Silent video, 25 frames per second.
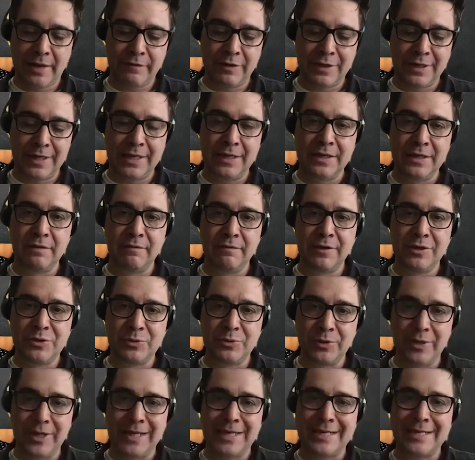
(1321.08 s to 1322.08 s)
an
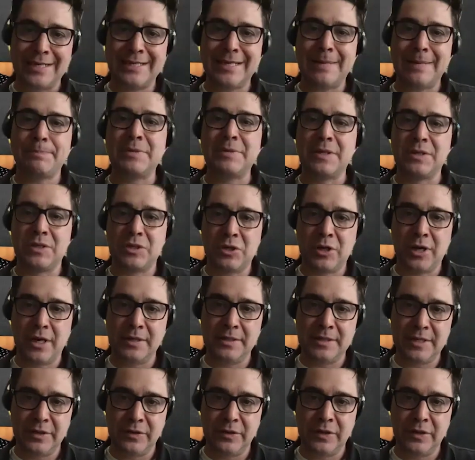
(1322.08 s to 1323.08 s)
individual acceptance
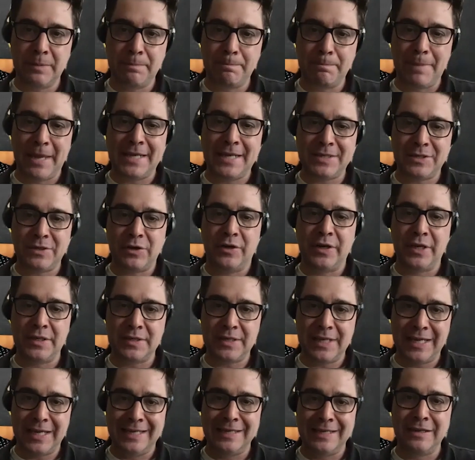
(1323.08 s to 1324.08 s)
criteria based on
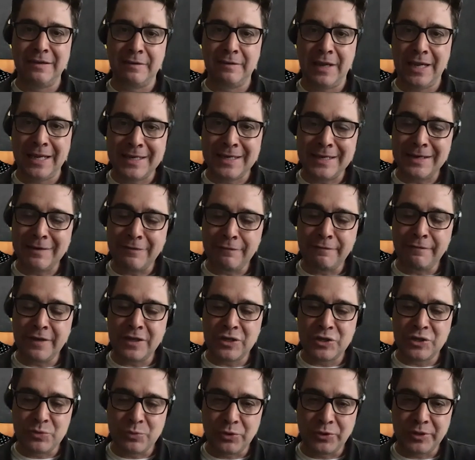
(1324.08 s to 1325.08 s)
its
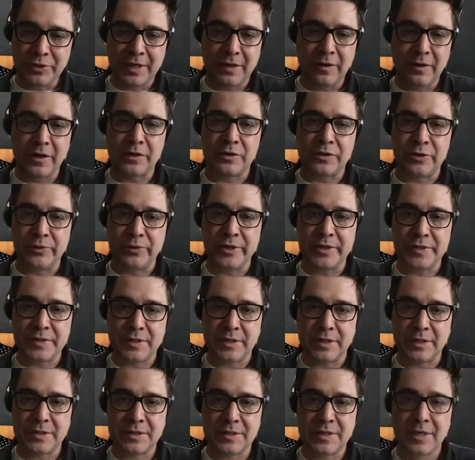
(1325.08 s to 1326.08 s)
individual
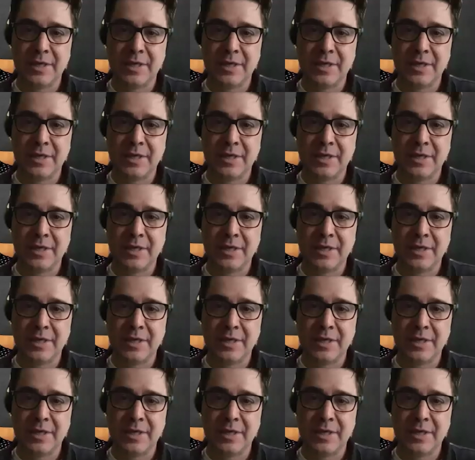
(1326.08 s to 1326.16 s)
characteristics.